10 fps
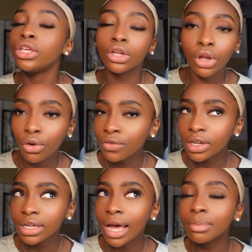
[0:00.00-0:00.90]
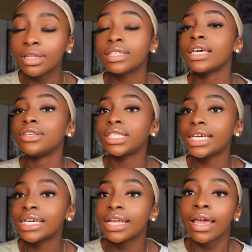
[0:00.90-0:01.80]
Yolova, I believe that's how you
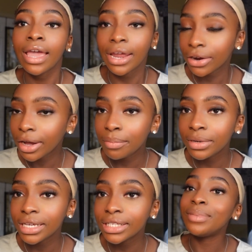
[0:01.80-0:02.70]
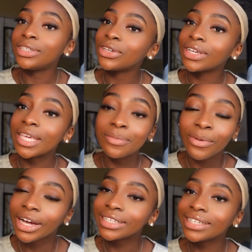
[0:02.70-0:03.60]
say it, hair company. Be sure to keep
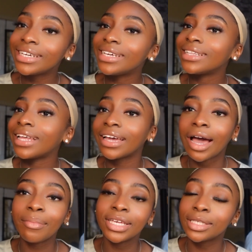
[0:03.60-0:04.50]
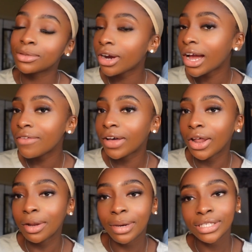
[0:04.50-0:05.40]
watching, like, comment, and subscribe, follow
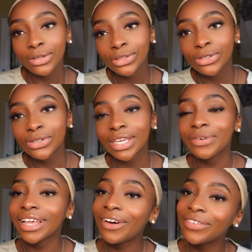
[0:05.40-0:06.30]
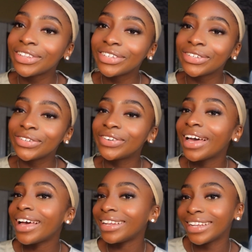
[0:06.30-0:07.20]
all of my socials, and without further ado,
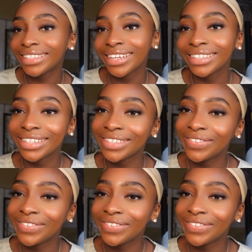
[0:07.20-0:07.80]
let's get into this